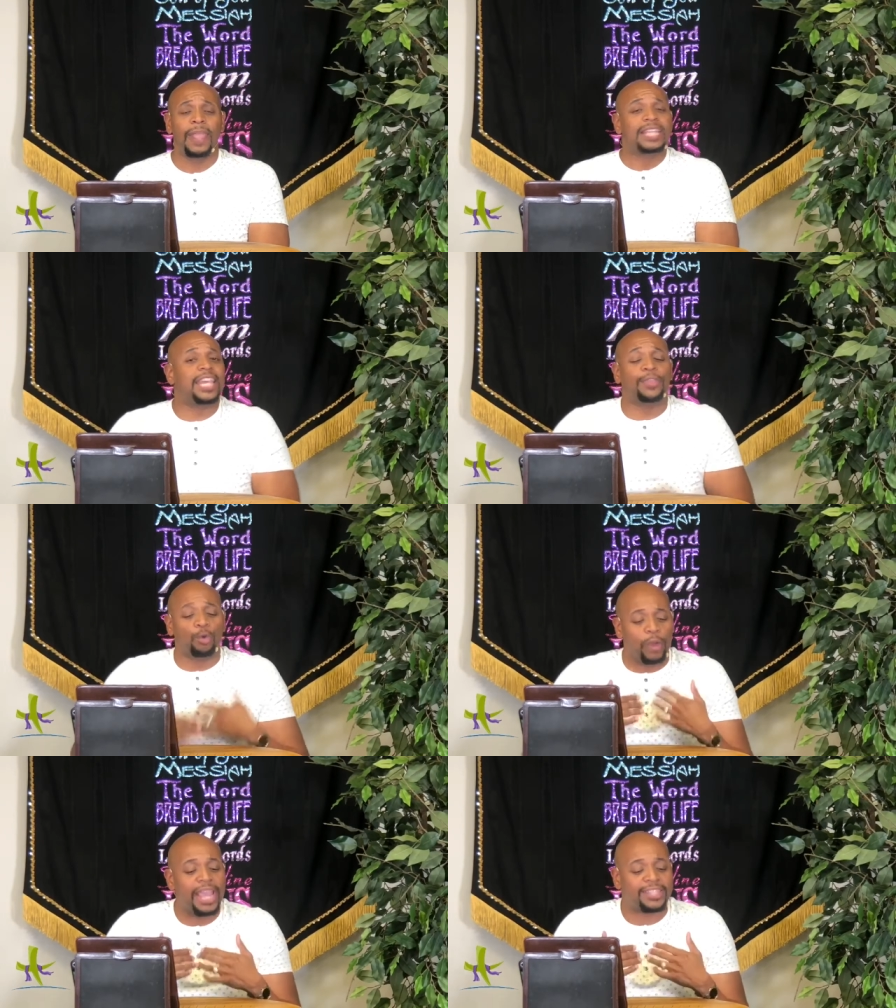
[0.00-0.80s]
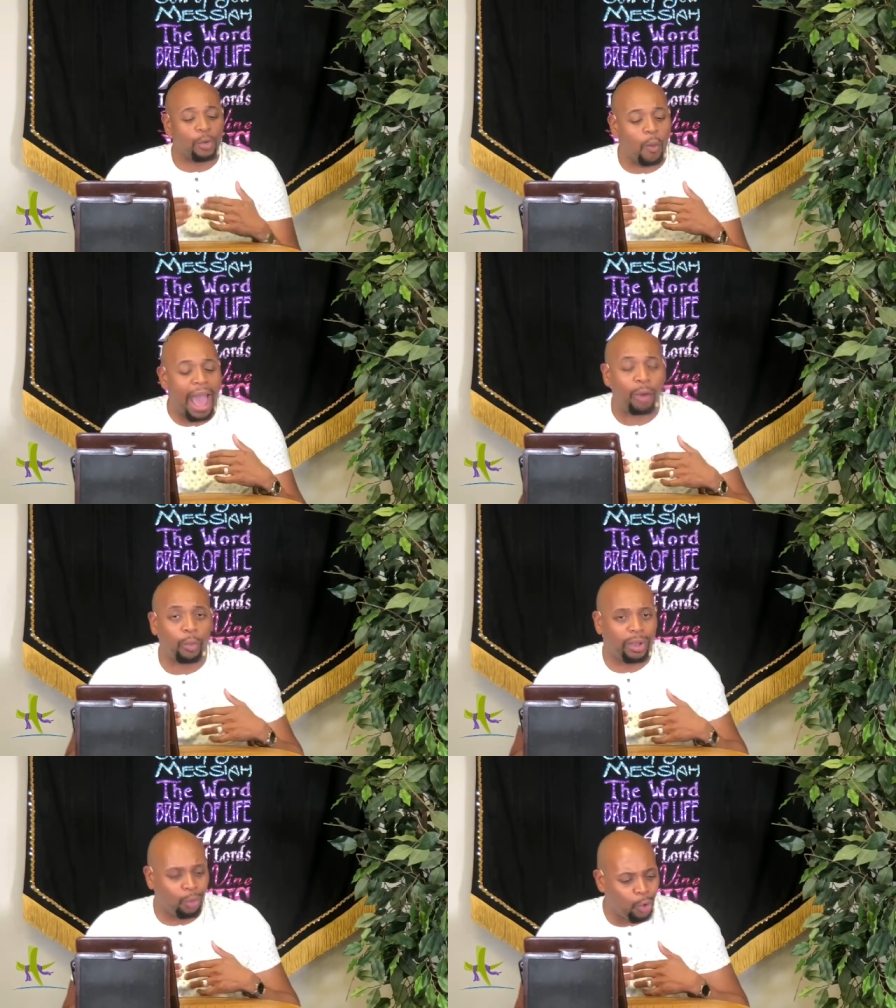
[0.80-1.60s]
See, the reason why,
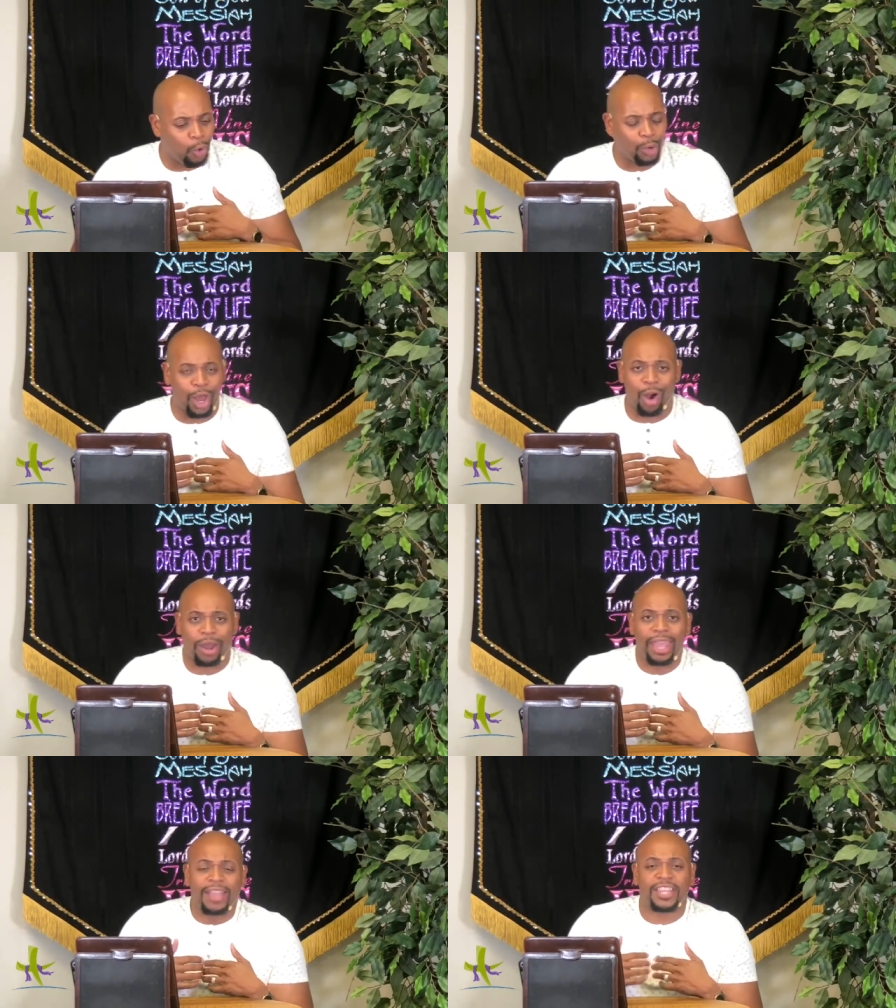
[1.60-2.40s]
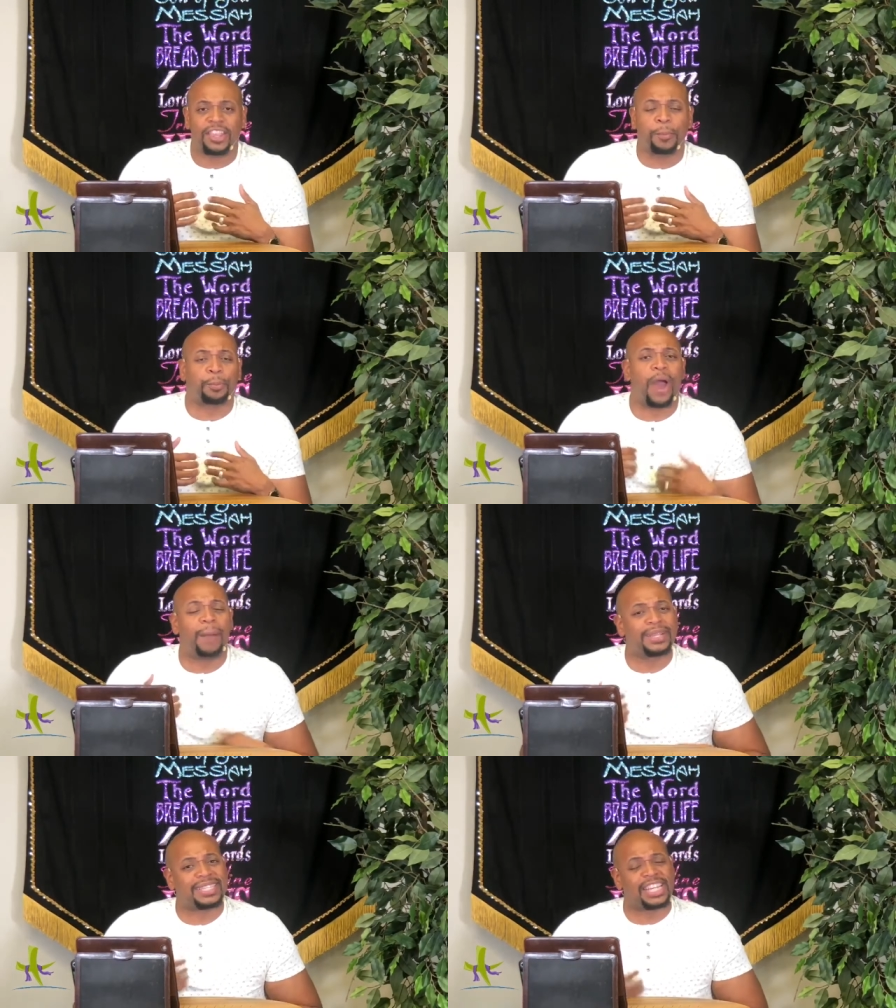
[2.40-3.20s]
oh Lord, see, the
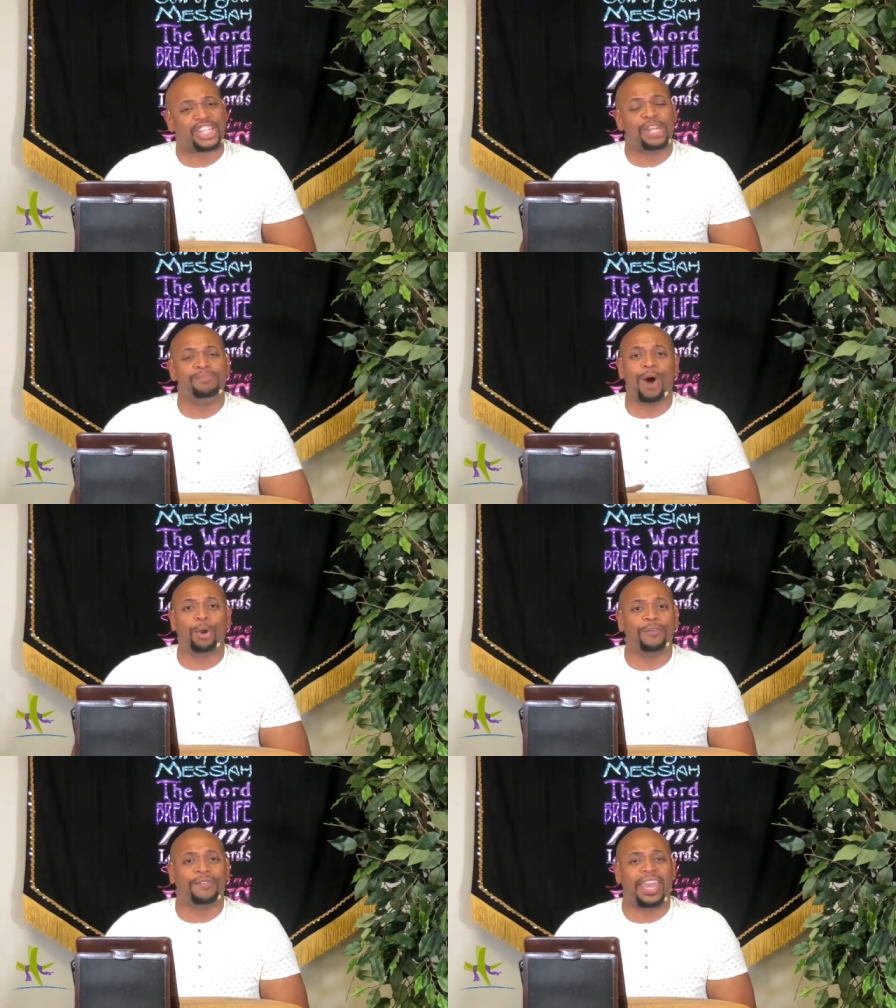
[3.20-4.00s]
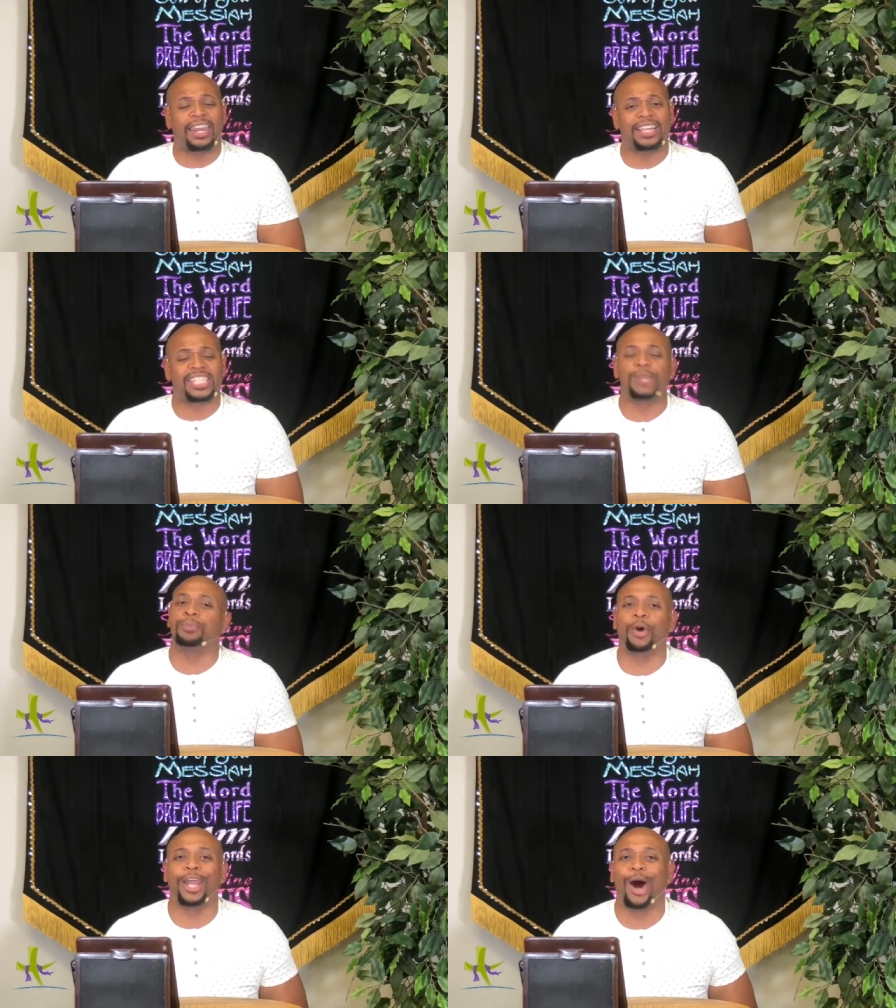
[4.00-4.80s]
promises should motivate us to
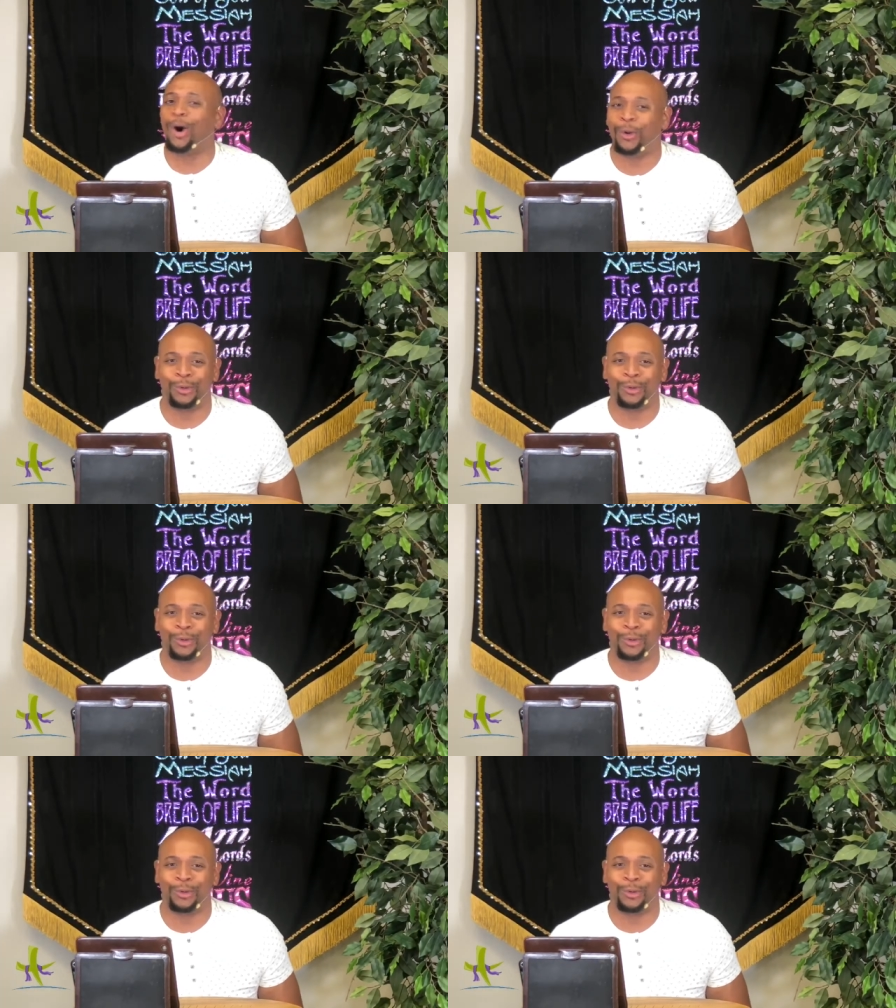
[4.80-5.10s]
pray on.